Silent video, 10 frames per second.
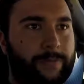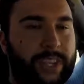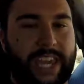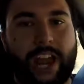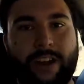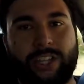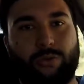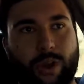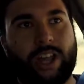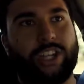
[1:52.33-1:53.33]
The
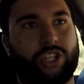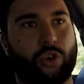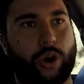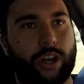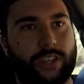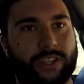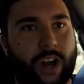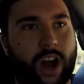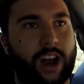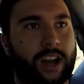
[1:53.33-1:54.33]
gearing's really short in this
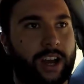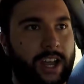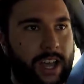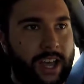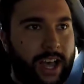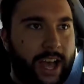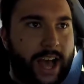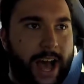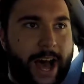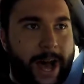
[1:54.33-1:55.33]
car,
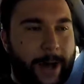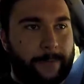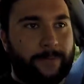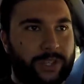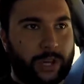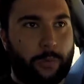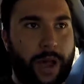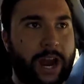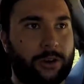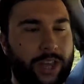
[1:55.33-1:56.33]
so
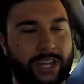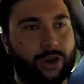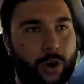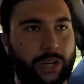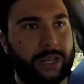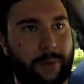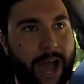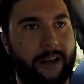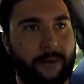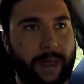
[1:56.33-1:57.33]
paired with that torquey
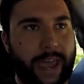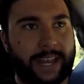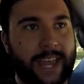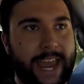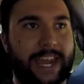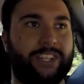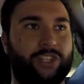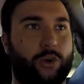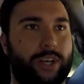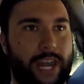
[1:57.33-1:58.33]
power band and the
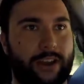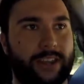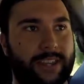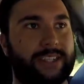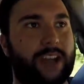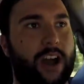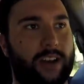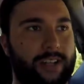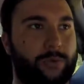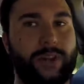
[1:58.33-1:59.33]
short gearing, this
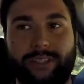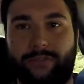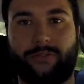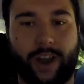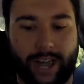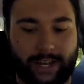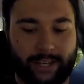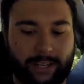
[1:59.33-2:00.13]
car is one to fret.